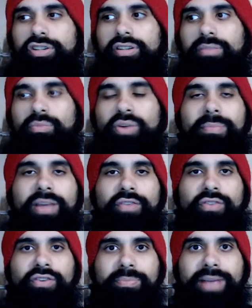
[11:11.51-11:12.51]
One of my
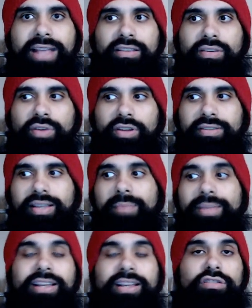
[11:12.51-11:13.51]
favorite bands of all time. And
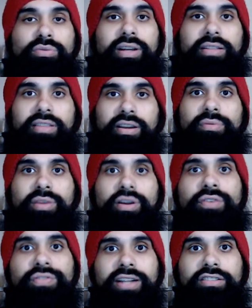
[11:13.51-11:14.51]
guess what? They're real
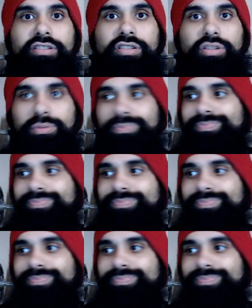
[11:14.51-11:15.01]
friends too.